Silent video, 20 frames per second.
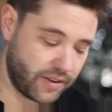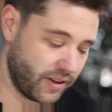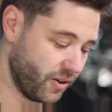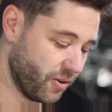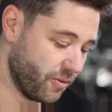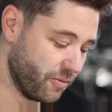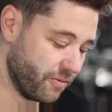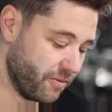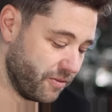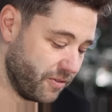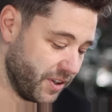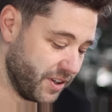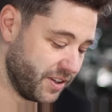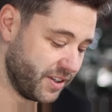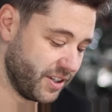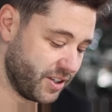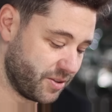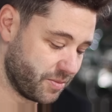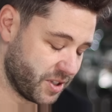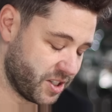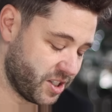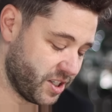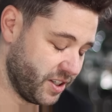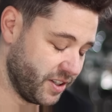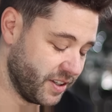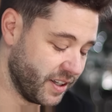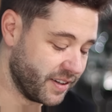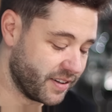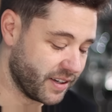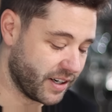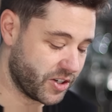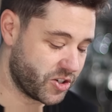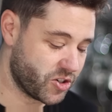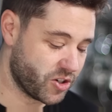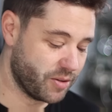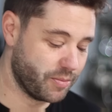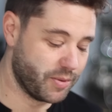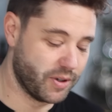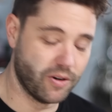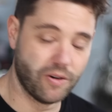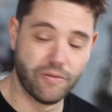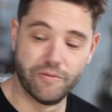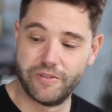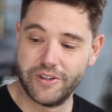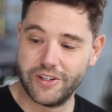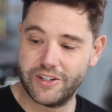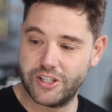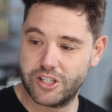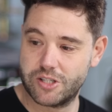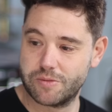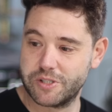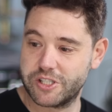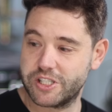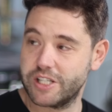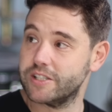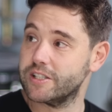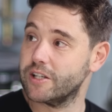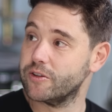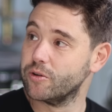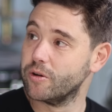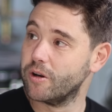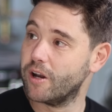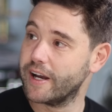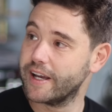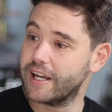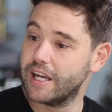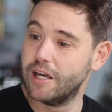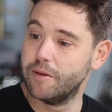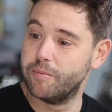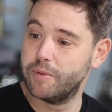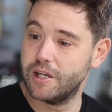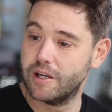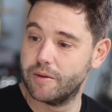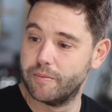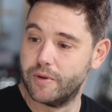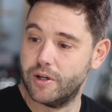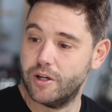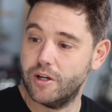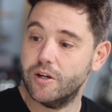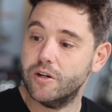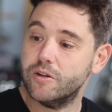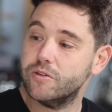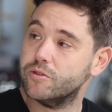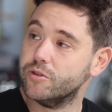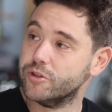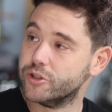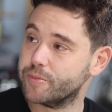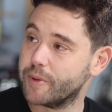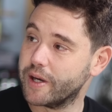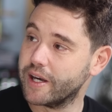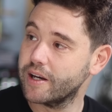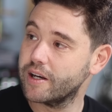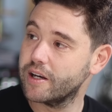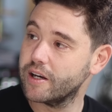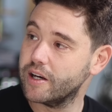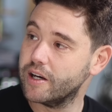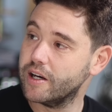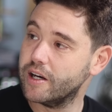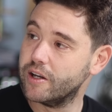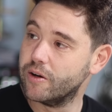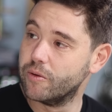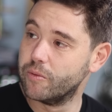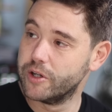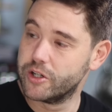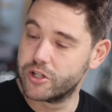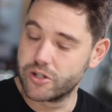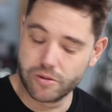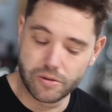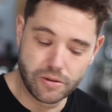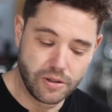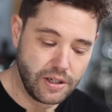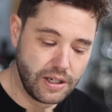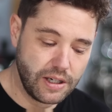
think on vintage machines, you did touch on it, but on vintage machines, I do like keeping them to spec and original.